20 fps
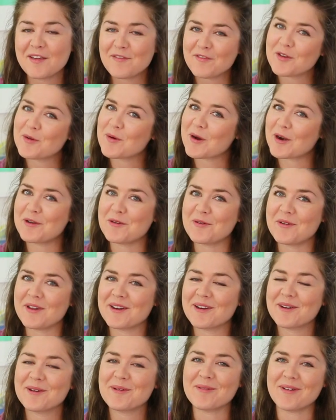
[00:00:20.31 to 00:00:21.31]
If you are new
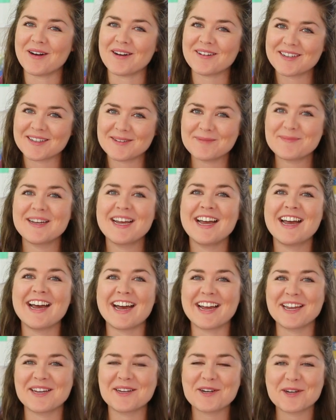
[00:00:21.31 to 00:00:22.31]
here, welcome.
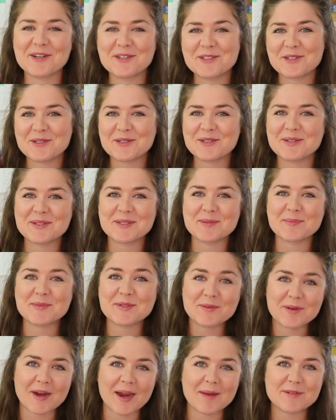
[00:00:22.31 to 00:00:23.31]
I encourage you to
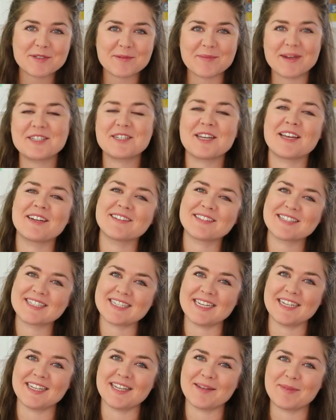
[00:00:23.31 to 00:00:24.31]
subscribe to my channel
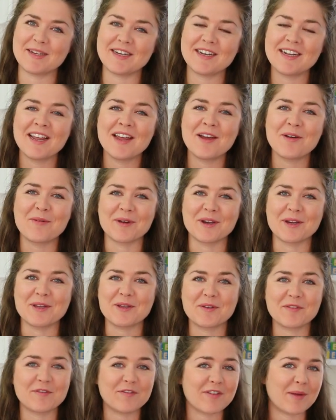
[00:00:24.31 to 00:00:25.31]
Sea Lemon where
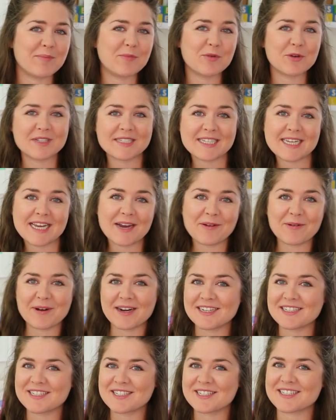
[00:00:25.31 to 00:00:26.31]
you can find more
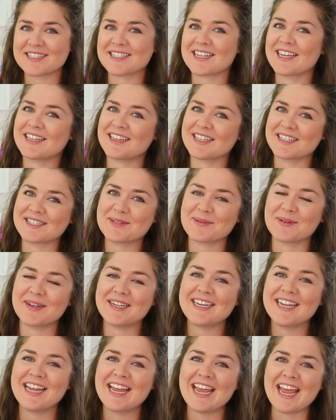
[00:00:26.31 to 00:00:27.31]
DIYs just like this
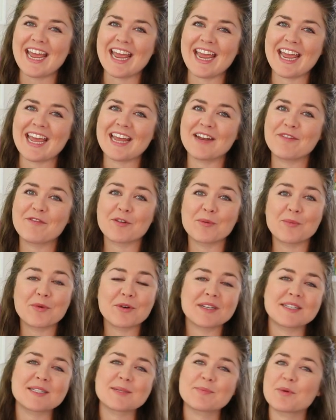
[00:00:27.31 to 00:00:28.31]
one. And for more
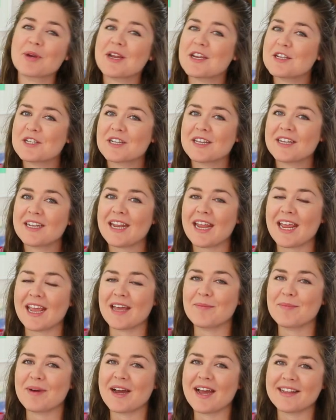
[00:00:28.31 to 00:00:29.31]
inspiration
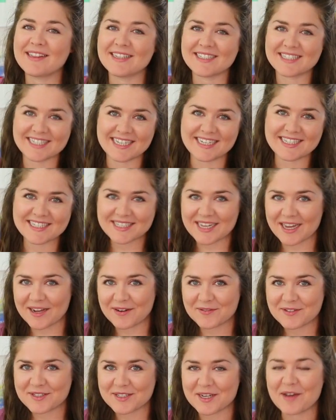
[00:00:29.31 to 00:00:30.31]
and behind the scenes kind
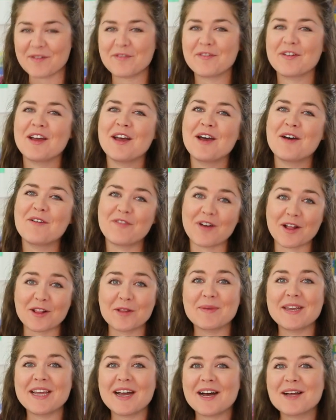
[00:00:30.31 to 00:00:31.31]
of stuff,
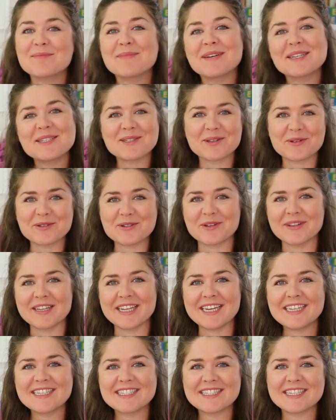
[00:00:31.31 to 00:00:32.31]
follow me on my social
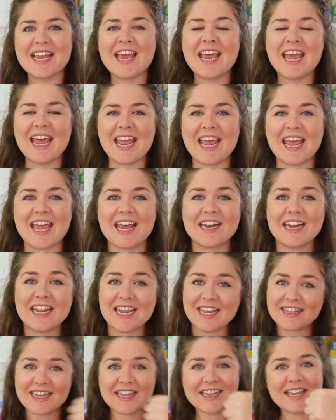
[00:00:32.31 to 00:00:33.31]
links and
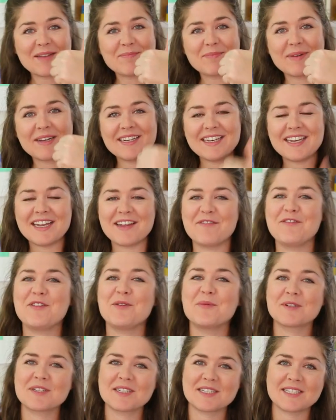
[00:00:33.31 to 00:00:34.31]
hit that like button if you
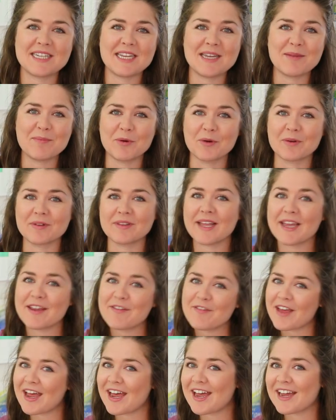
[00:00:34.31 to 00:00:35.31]
want to see more
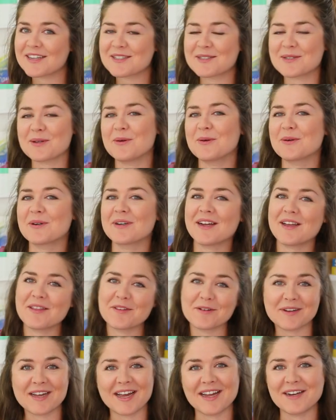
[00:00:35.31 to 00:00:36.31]
life hacks or
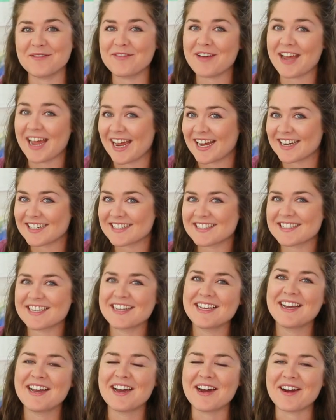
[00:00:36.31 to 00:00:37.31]
other kind of hacks.
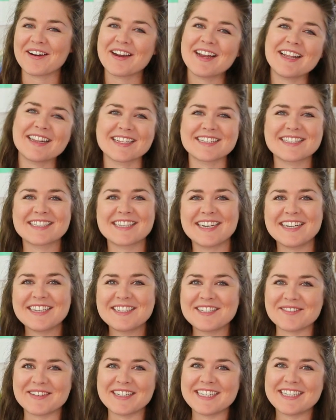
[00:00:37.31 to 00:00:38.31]
All right, let's get
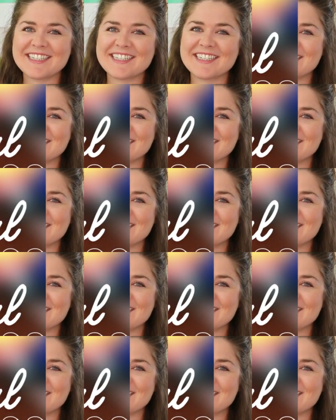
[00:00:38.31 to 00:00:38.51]
into it.